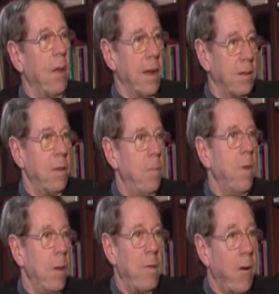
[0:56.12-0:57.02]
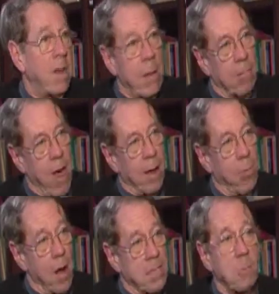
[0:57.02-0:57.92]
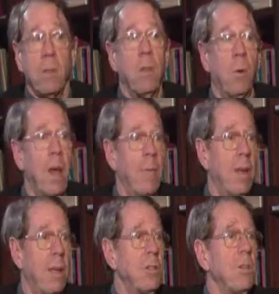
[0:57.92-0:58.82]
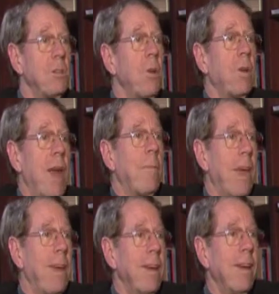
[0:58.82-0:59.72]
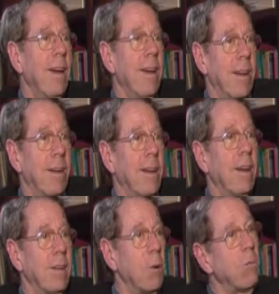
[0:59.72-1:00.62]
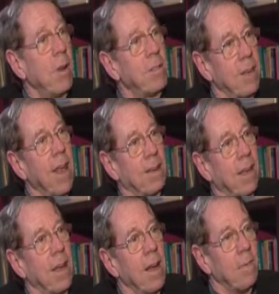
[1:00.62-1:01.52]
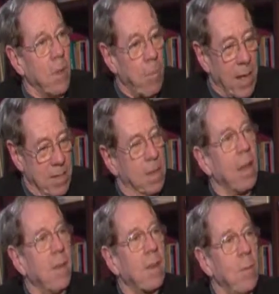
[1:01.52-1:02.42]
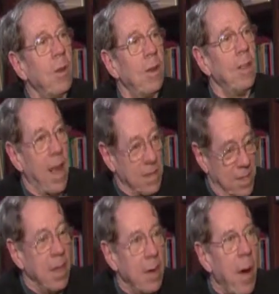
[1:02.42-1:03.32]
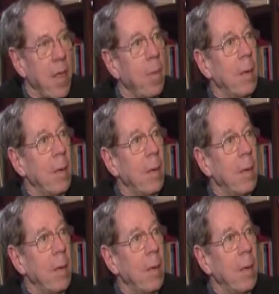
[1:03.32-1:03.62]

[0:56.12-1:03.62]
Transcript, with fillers: elected, you know, very democratic process with no nominations, no campaigning. Uh, so it's really selecting the best in the community as seen by the